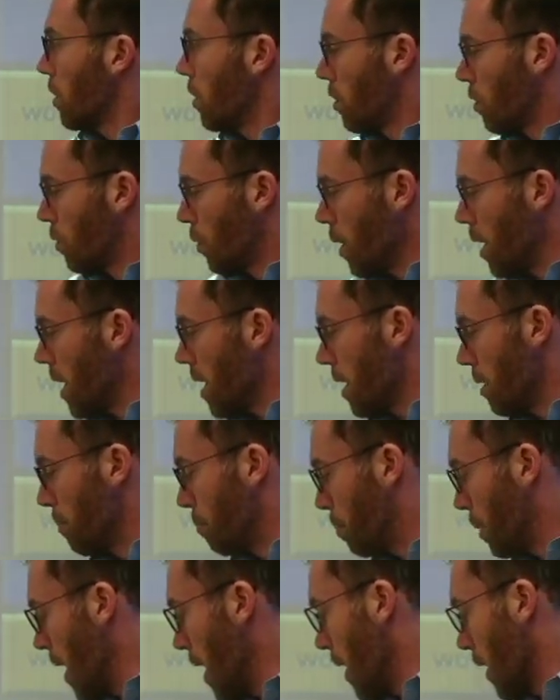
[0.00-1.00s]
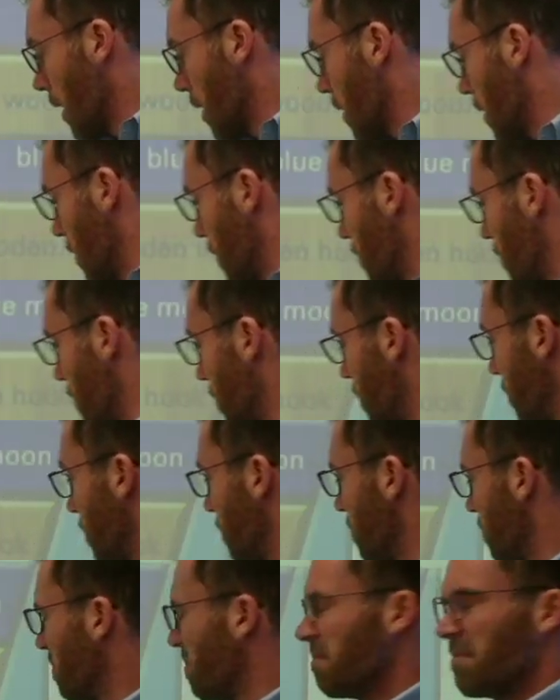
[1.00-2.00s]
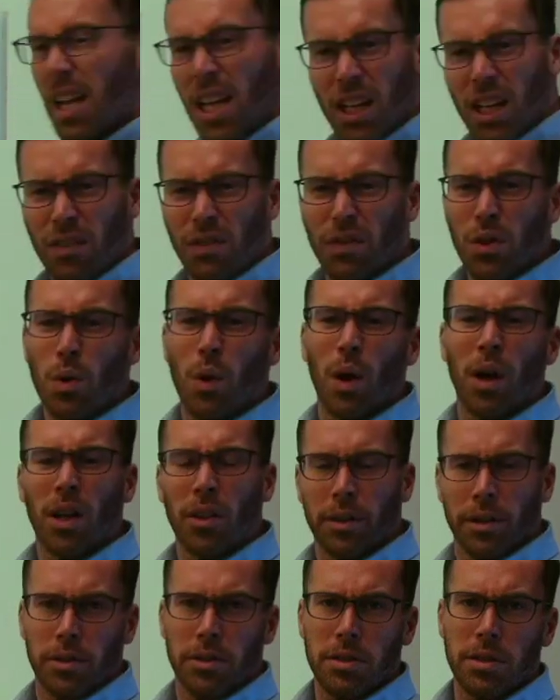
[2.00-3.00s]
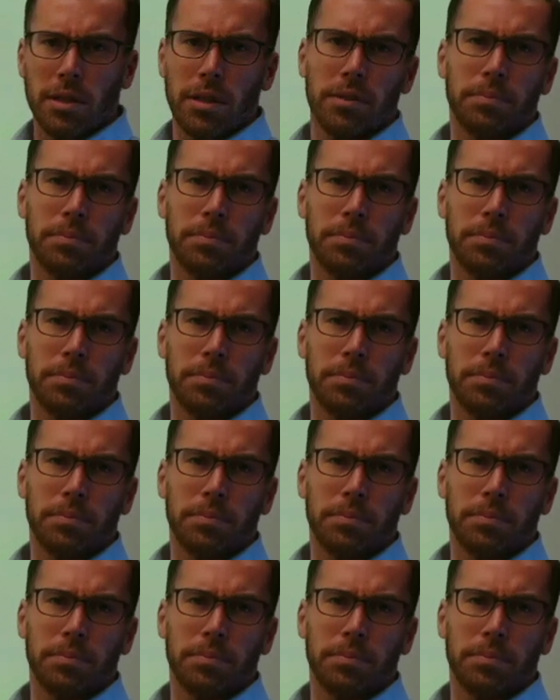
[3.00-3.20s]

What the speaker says: gray, black, and a few others.